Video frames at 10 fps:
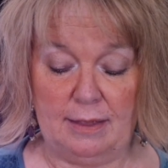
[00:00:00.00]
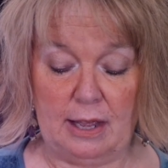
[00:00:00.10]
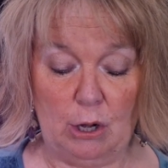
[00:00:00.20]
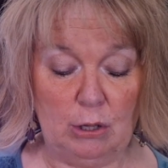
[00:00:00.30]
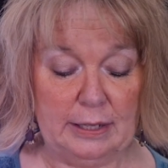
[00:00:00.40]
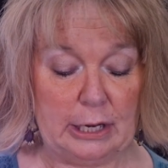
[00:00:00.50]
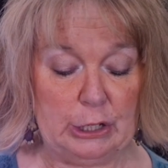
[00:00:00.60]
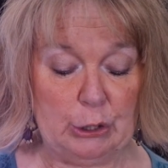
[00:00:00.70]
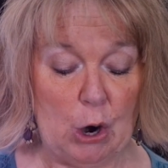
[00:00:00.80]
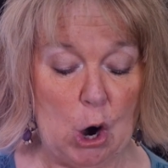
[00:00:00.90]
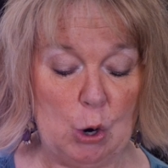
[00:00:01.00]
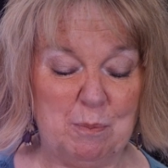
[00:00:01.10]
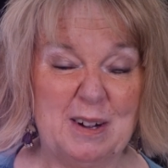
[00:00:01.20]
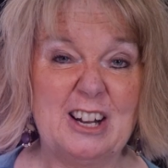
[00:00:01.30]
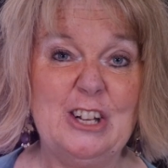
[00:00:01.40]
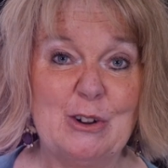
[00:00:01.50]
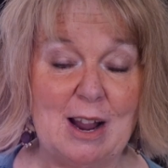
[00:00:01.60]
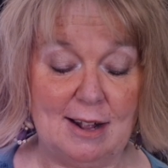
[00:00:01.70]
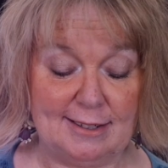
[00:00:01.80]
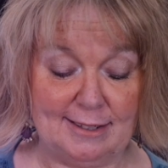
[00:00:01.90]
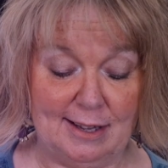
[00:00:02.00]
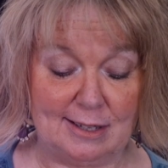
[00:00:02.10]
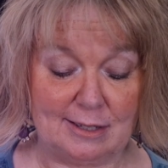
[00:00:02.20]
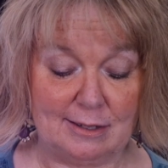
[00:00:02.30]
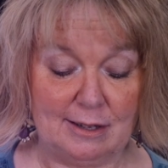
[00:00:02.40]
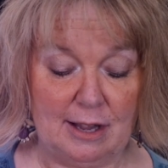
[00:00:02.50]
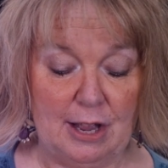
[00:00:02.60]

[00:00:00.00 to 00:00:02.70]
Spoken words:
Not only a new home, but a new continent.